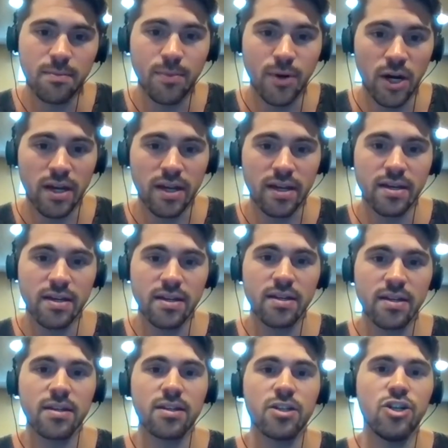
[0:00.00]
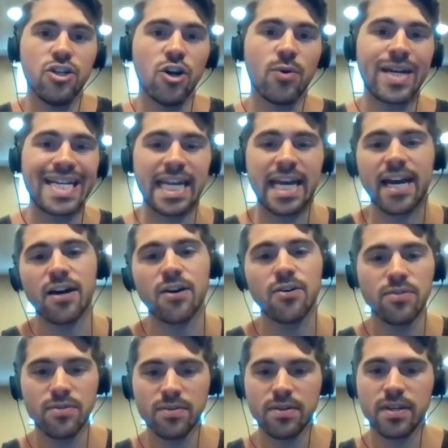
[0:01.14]
But knowing
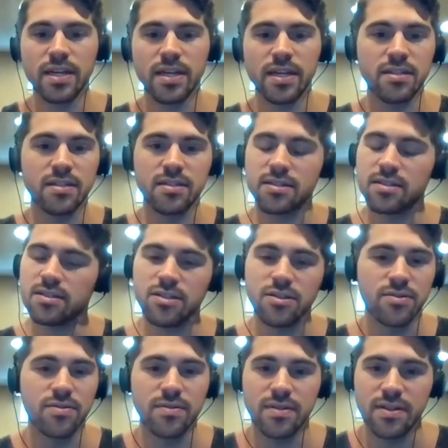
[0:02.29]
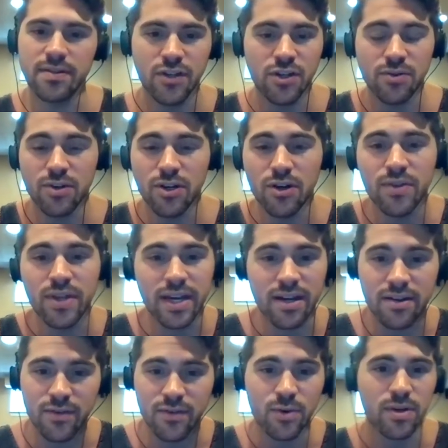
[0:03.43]
now is, dude, if you don't know that,
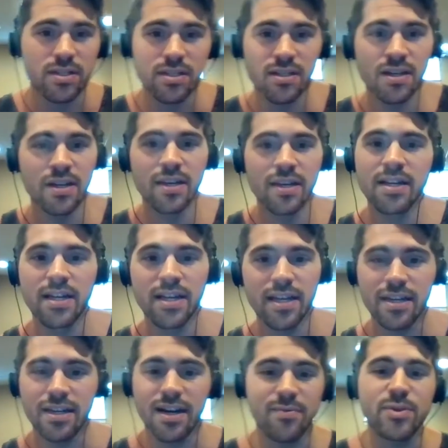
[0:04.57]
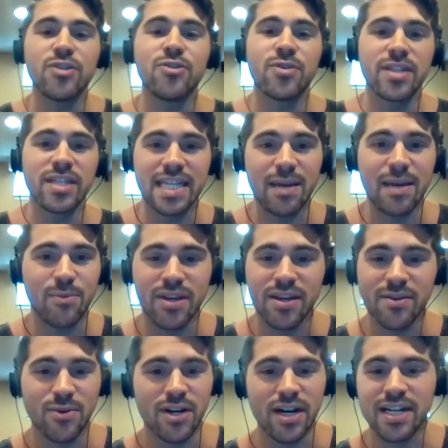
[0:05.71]
of course. And I've been doing the same thing
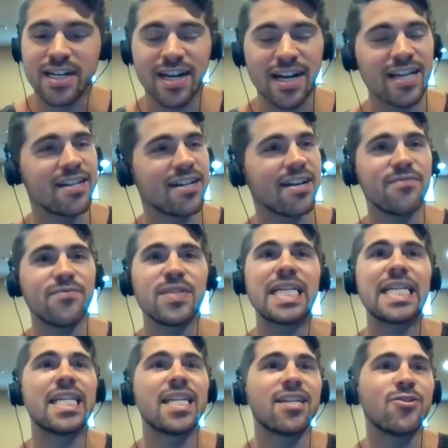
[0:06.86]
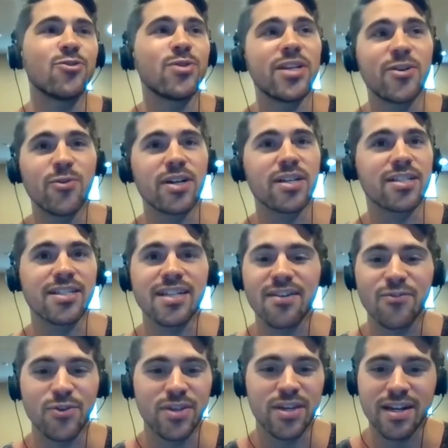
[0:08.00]
where I've continually questioned
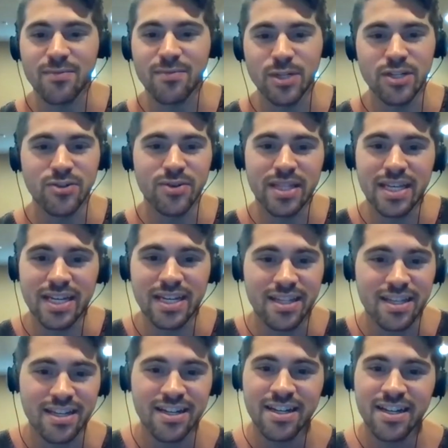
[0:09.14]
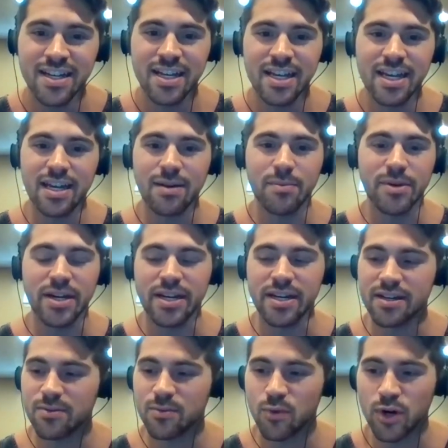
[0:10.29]
everything I've been doing lately. And I'm like,
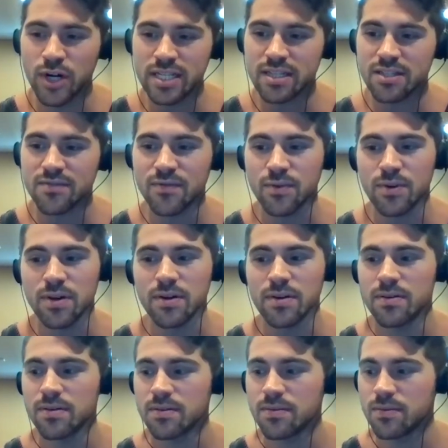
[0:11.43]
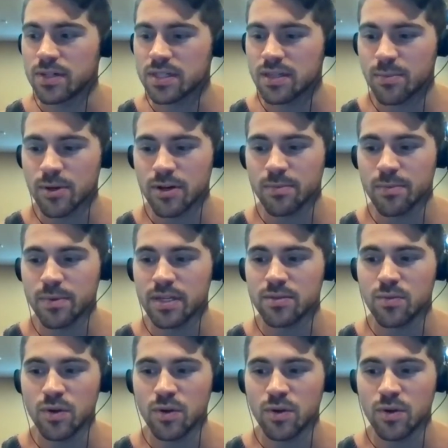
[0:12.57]
what is this for? What's the purpose?